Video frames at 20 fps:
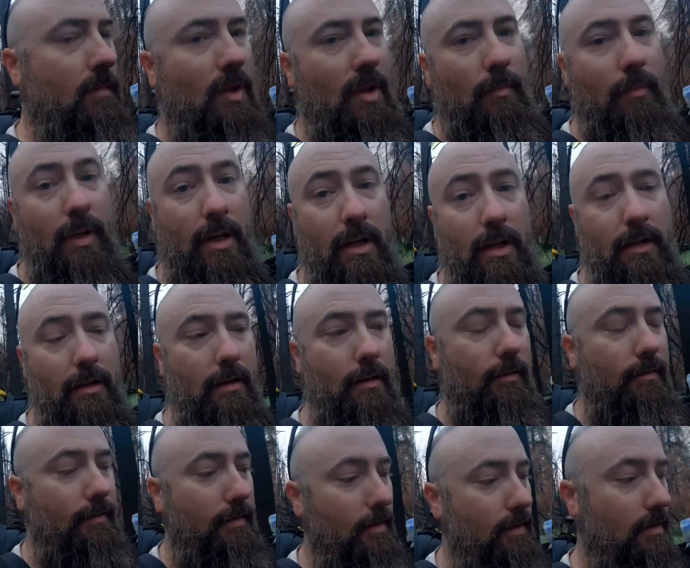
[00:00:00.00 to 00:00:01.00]
But in any
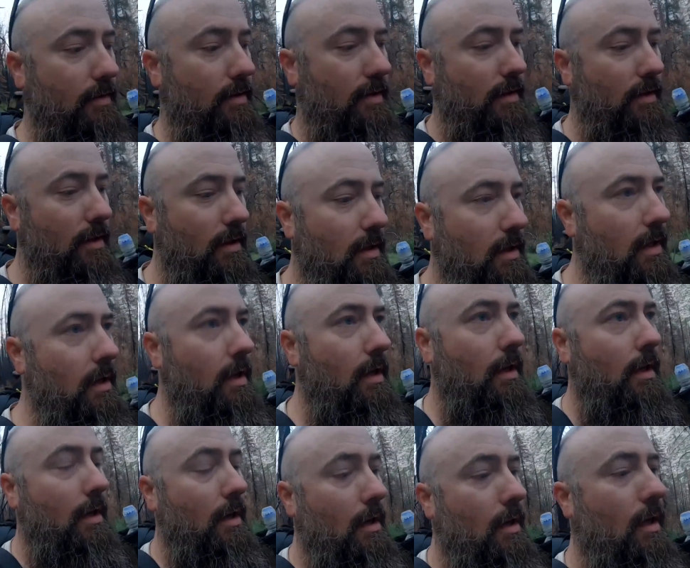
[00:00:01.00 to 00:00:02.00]
event,
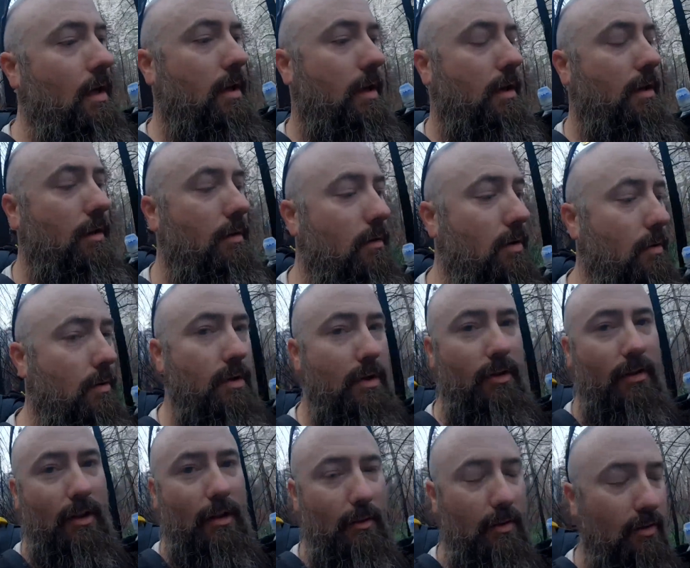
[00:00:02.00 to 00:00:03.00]
what I wanted to
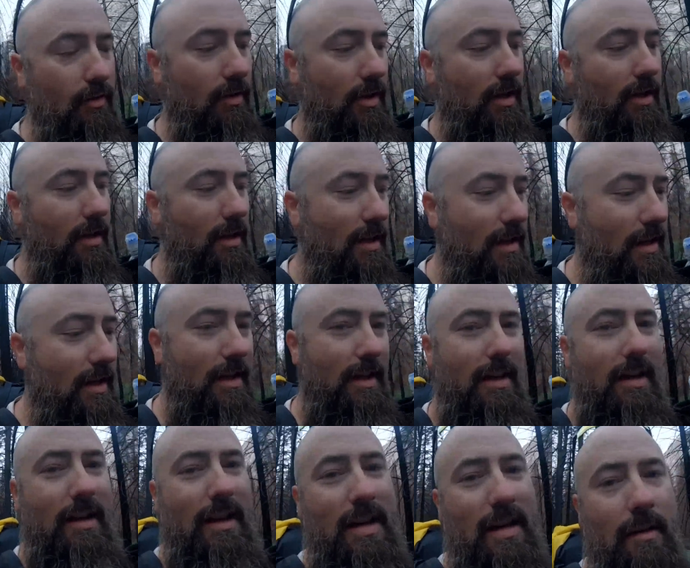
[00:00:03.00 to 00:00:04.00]
say was,
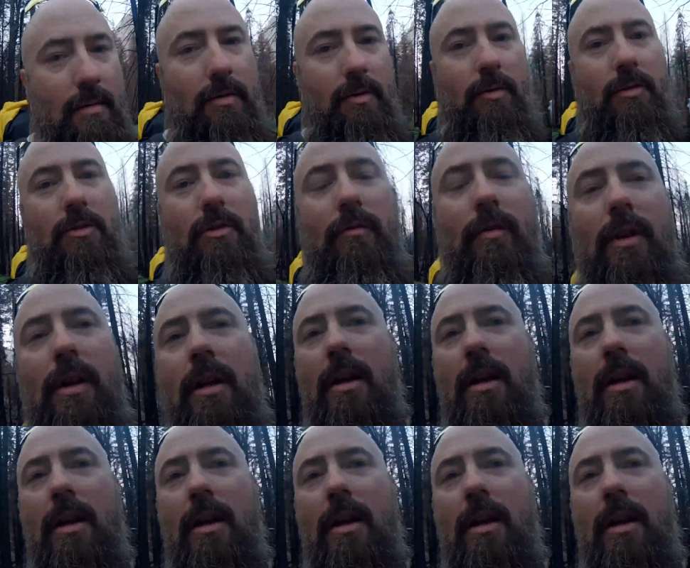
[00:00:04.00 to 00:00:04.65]
let me switch over.